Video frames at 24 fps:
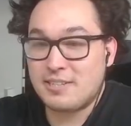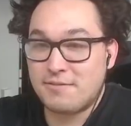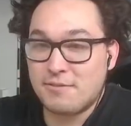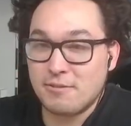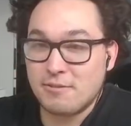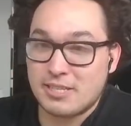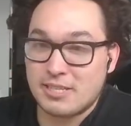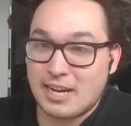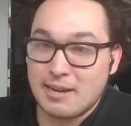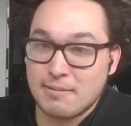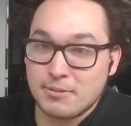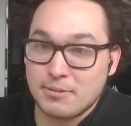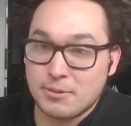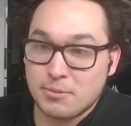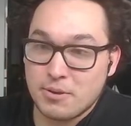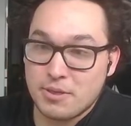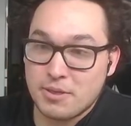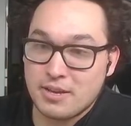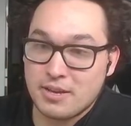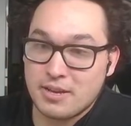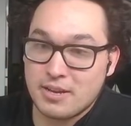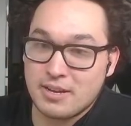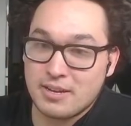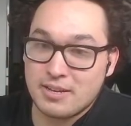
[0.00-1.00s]
a few times
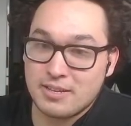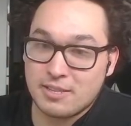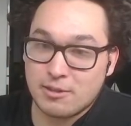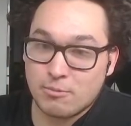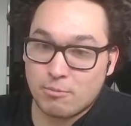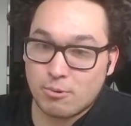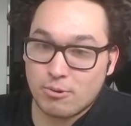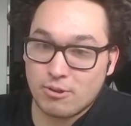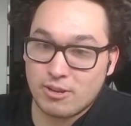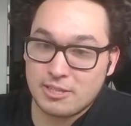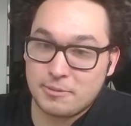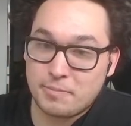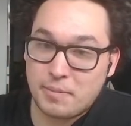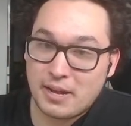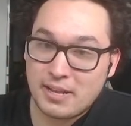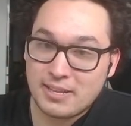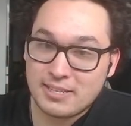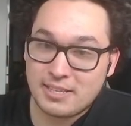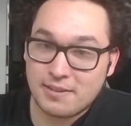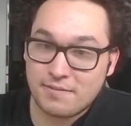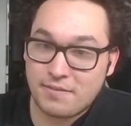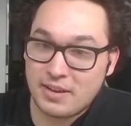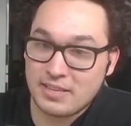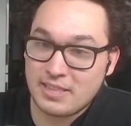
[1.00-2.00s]
with the Warlord's
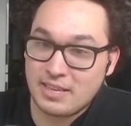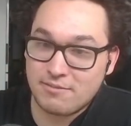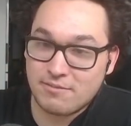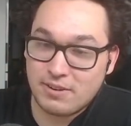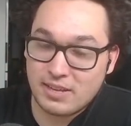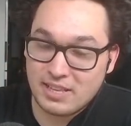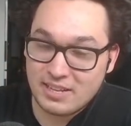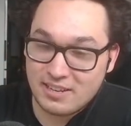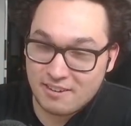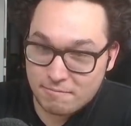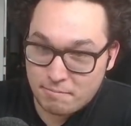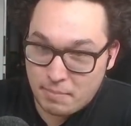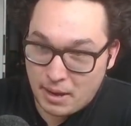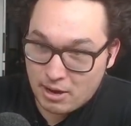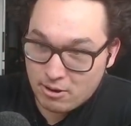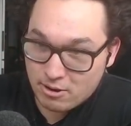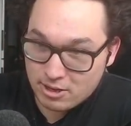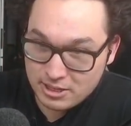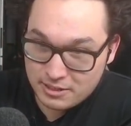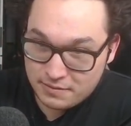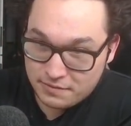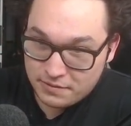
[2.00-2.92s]
Palace, the fact that Relic of Power is